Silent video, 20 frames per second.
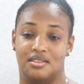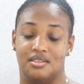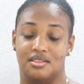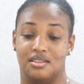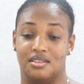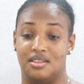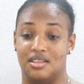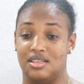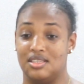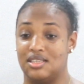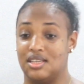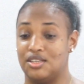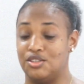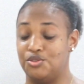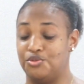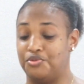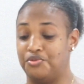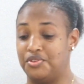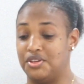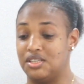the things that
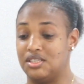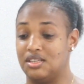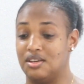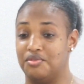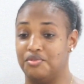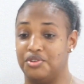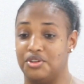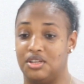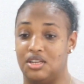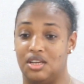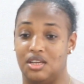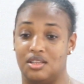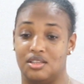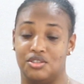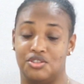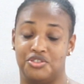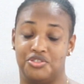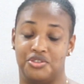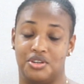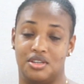you face every day, the
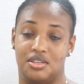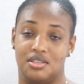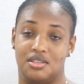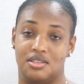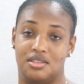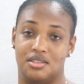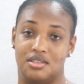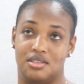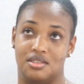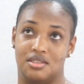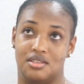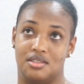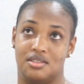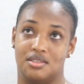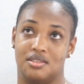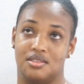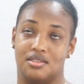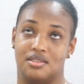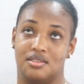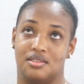stress.